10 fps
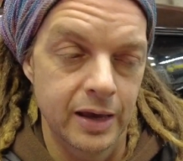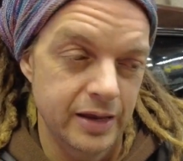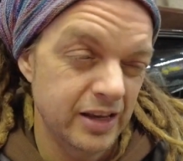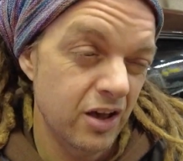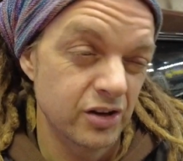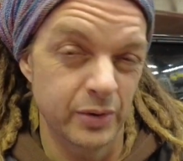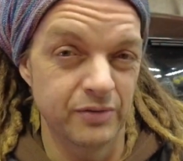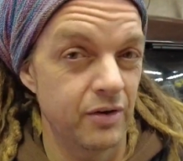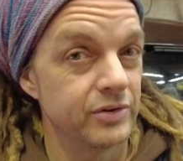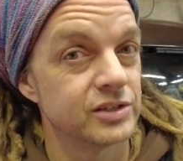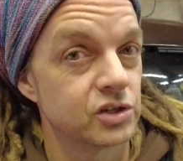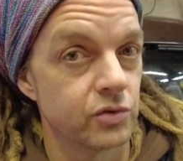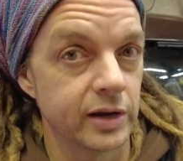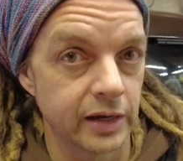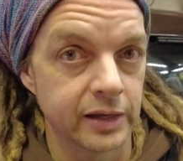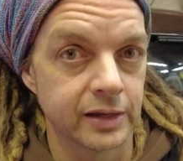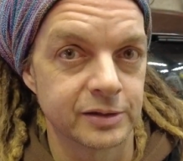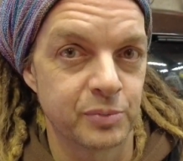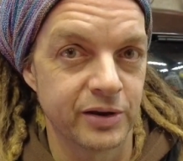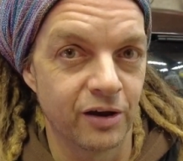You can't do it very discreetly. It's
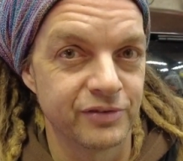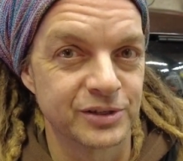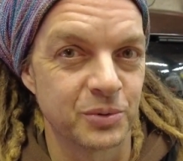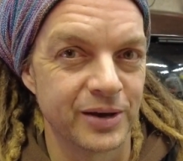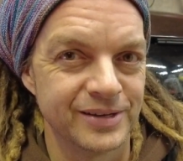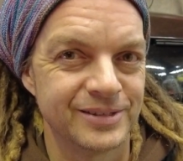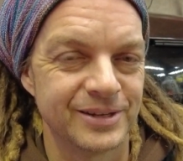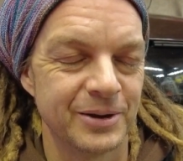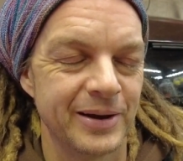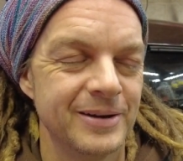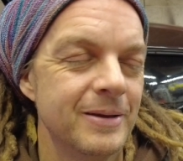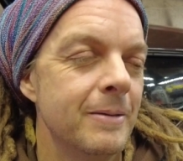pretty obvious what you're doing.